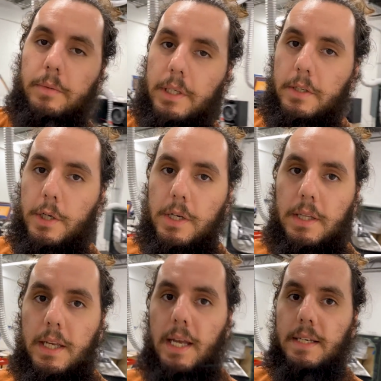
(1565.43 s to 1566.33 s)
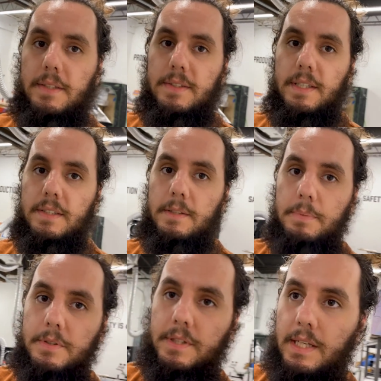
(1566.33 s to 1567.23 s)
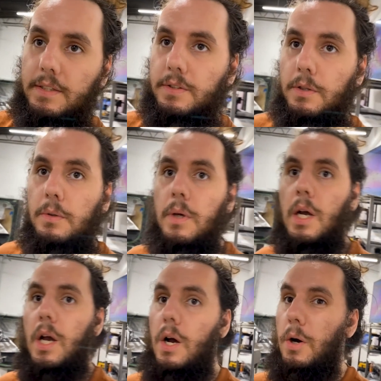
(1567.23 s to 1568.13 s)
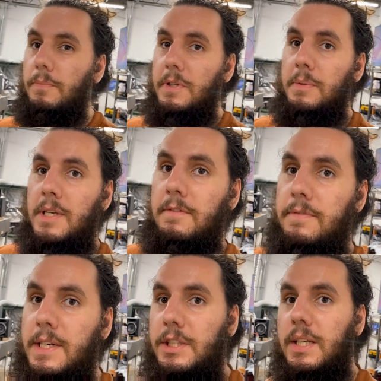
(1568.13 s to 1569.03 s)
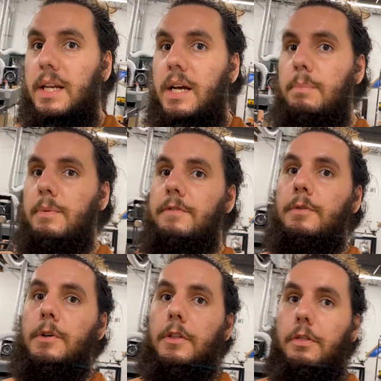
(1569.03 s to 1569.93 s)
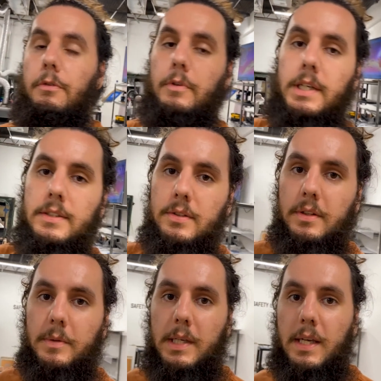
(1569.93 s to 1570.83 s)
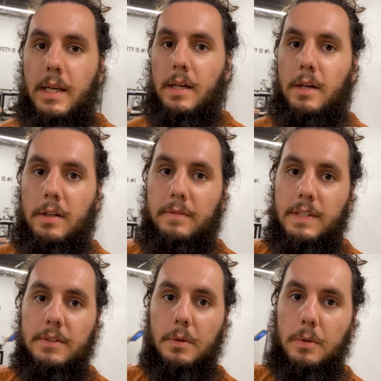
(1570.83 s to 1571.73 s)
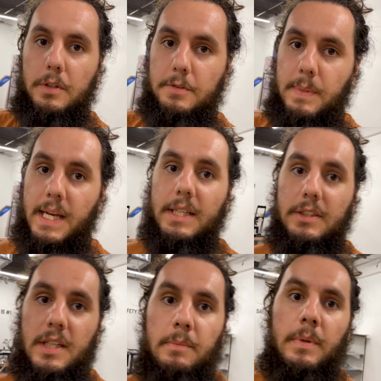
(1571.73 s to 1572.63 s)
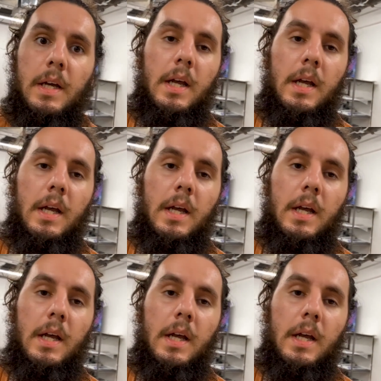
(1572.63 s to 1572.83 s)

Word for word: We are currently at 60%. So hopefully we can finish that up before 3 so that we can get all of these orders packaged up.